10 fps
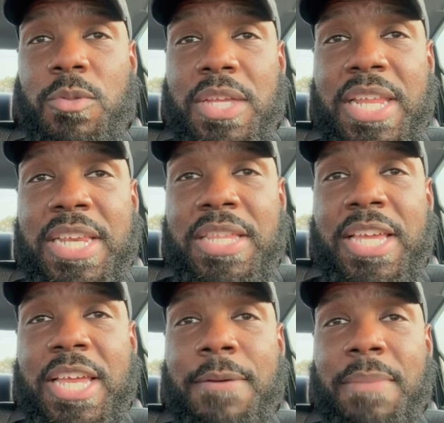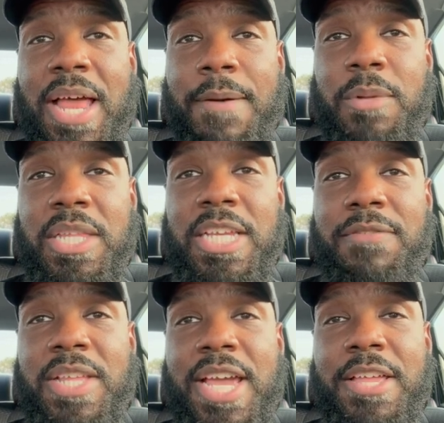than anything, but I
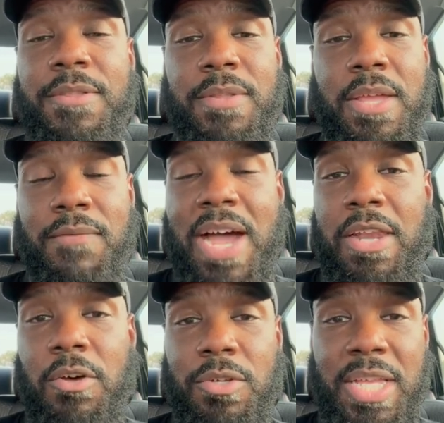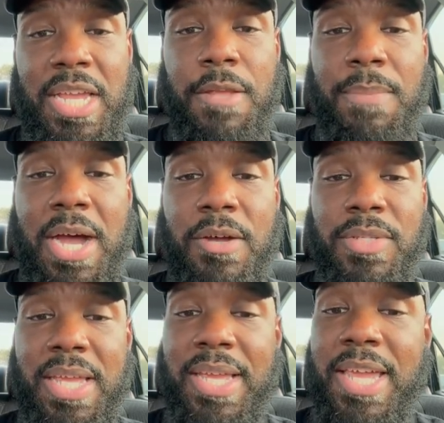believe that if I lost 80 pounds
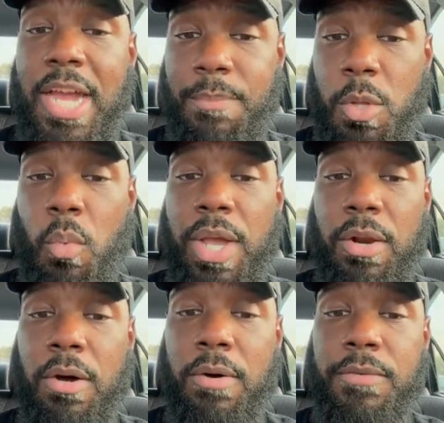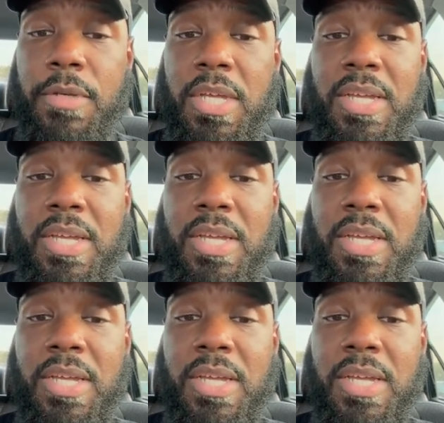and kept the weight off,